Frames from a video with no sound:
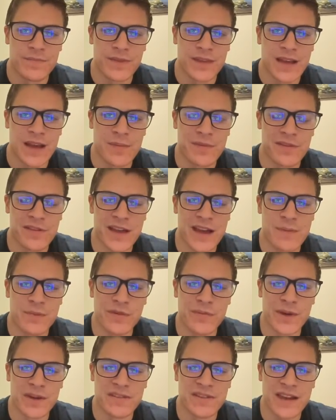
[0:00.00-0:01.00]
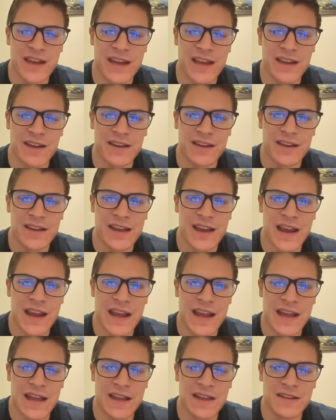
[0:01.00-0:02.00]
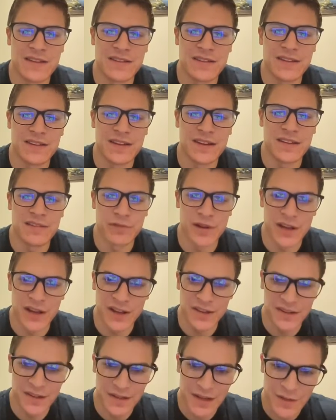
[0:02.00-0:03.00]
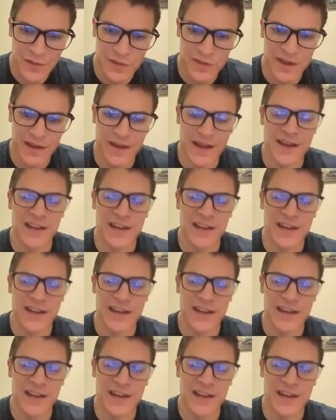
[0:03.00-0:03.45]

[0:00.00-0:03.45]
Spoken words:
Capture that, move my tank, and his recon sees everything.